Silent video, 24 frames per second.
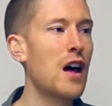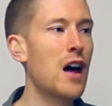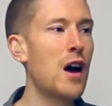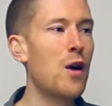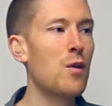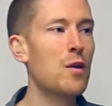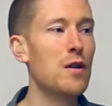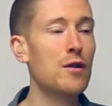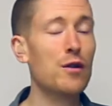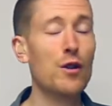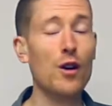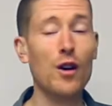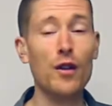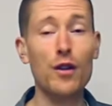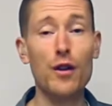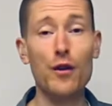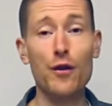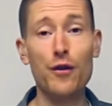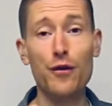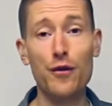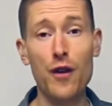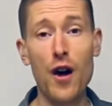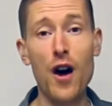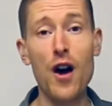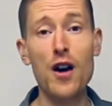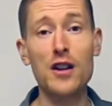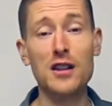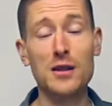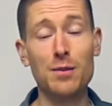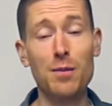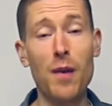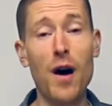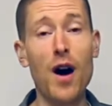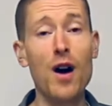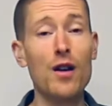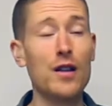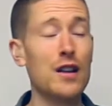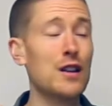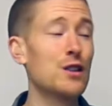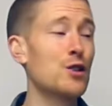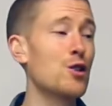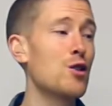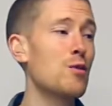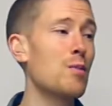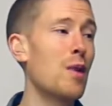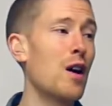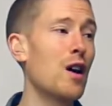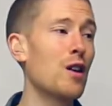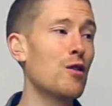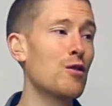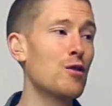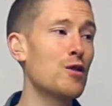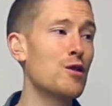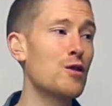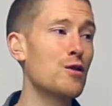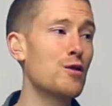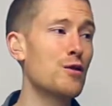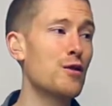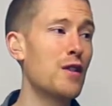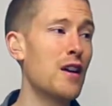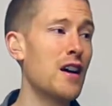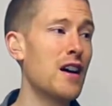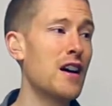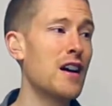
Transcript: we've got the first bar of the 2-bar groove